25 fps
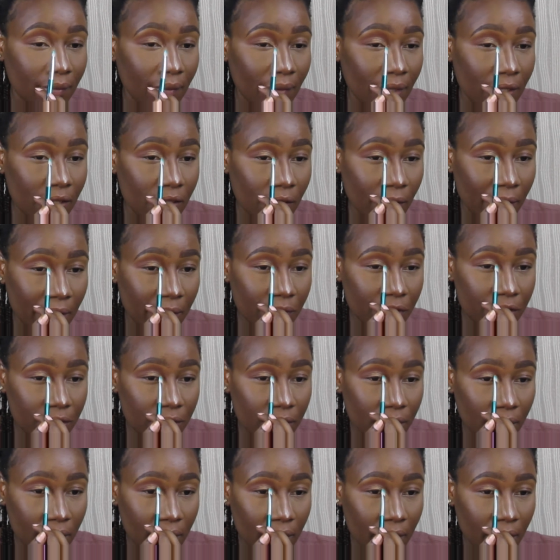So I'm
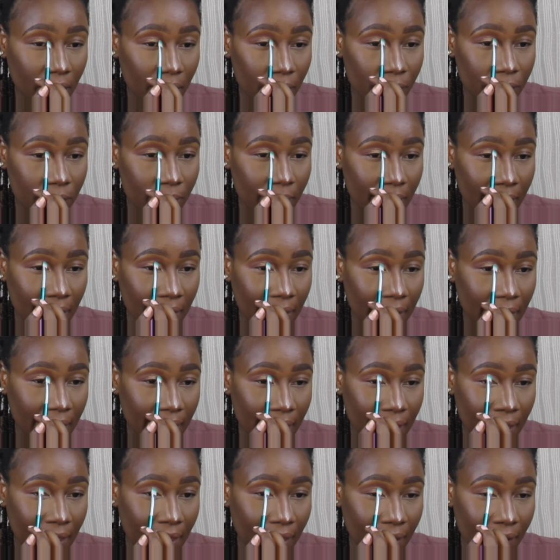just going to close my
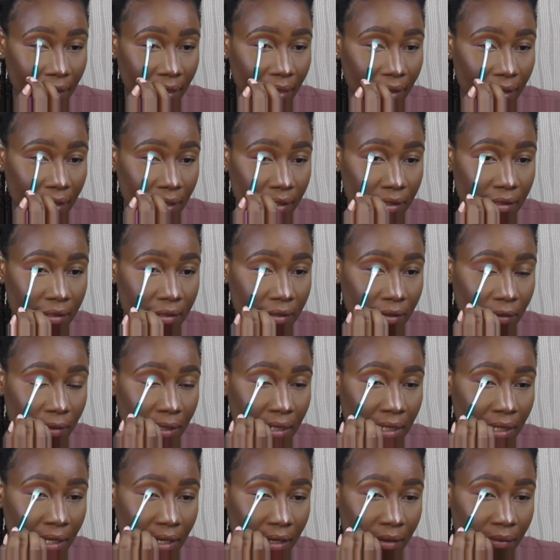lid like this so
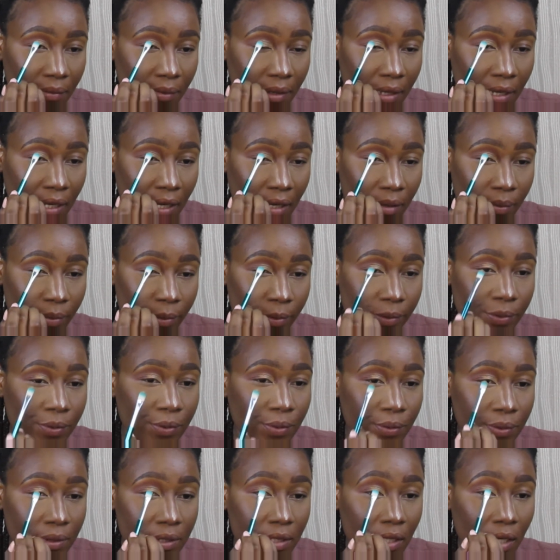I can be able
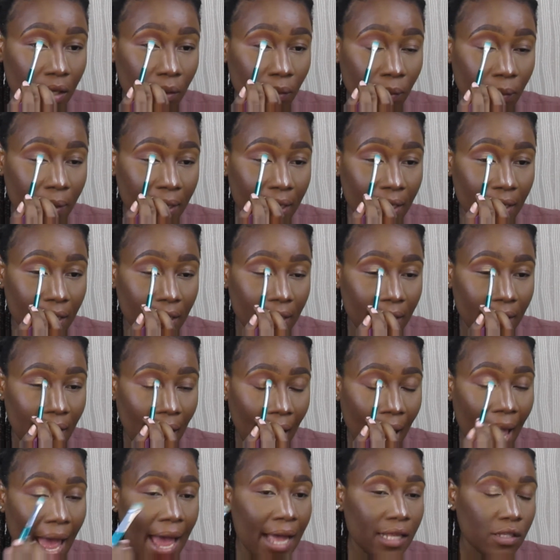to see where it
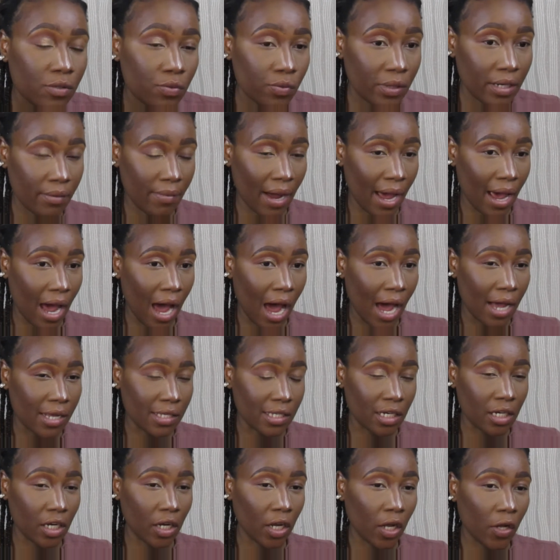ends when my
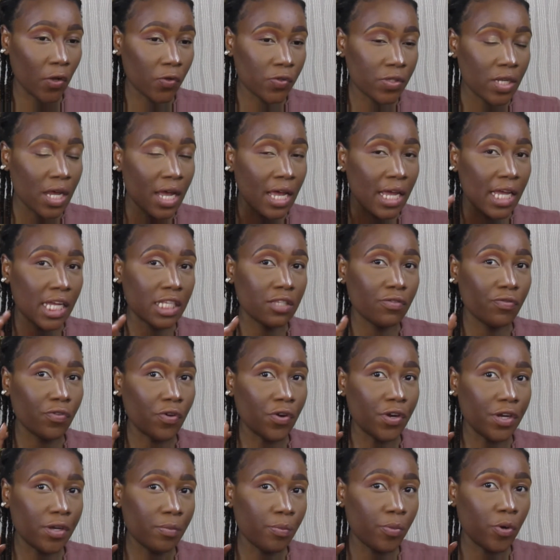eyes are closed. It's
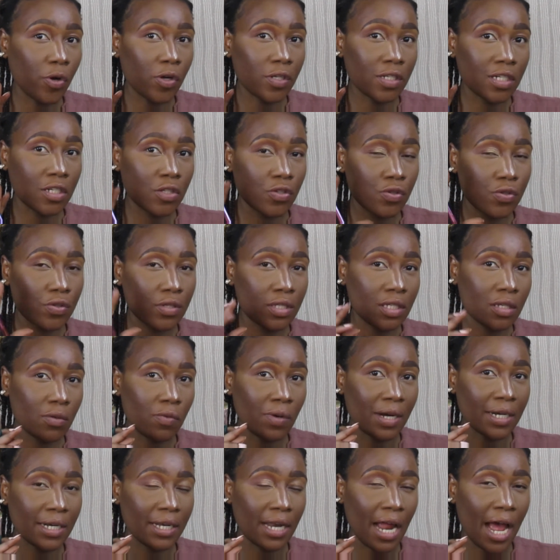very important to see
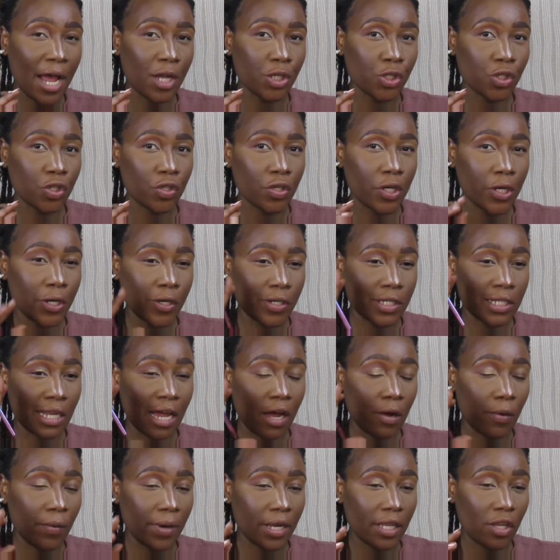what an eyeshadow looks
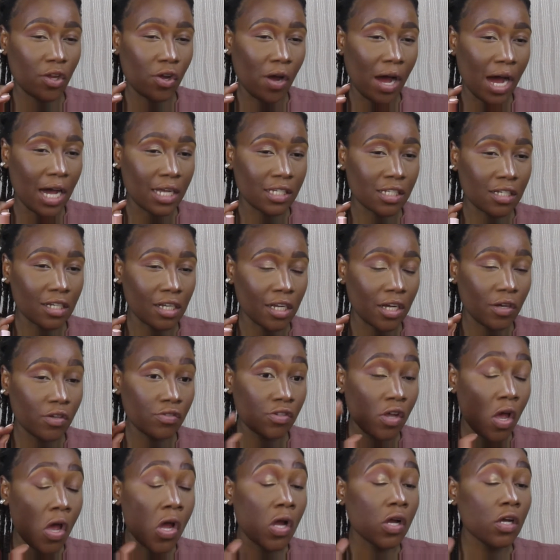like when your eyes are
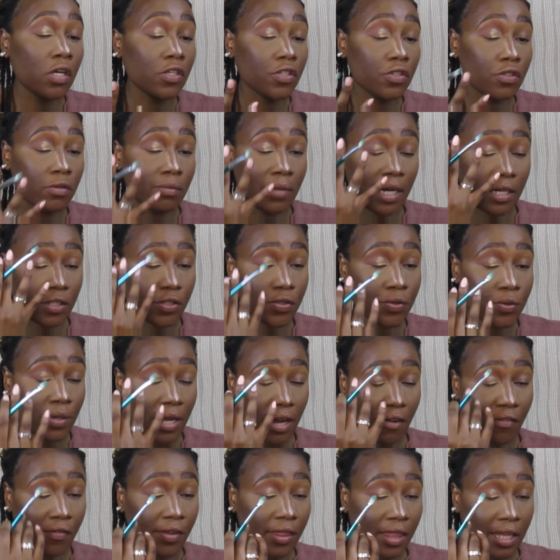closed, because you might do
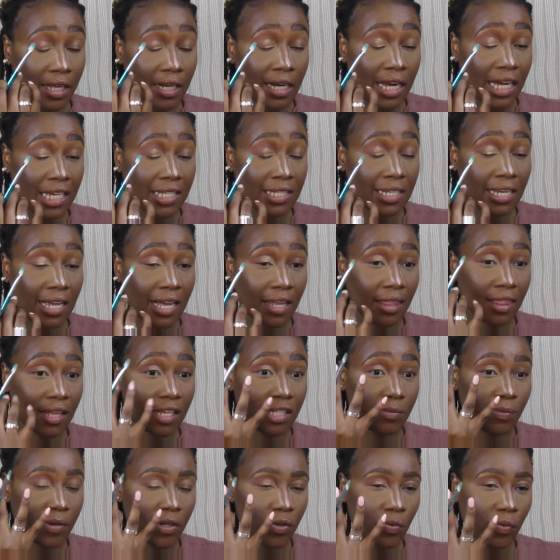everything nice like
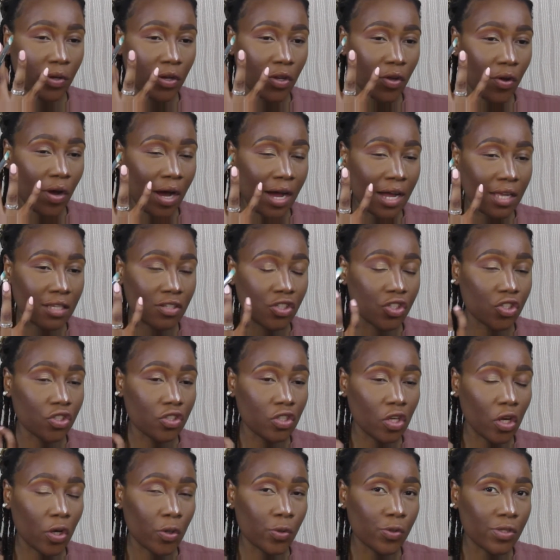this, but when your eyes
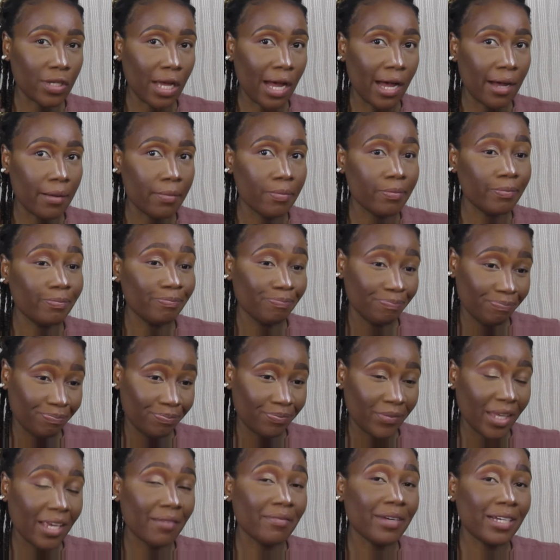just close up,
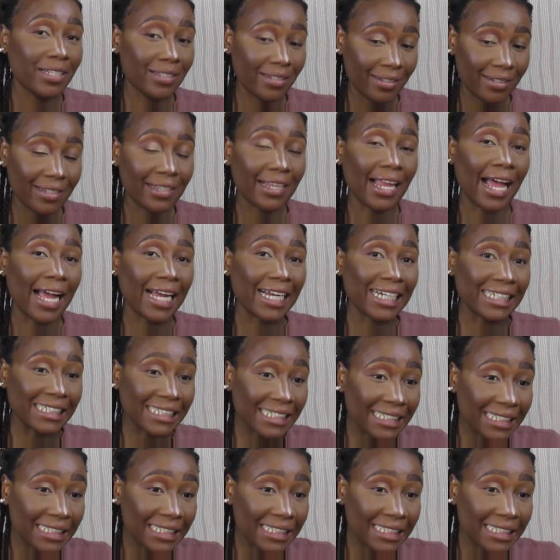it might look like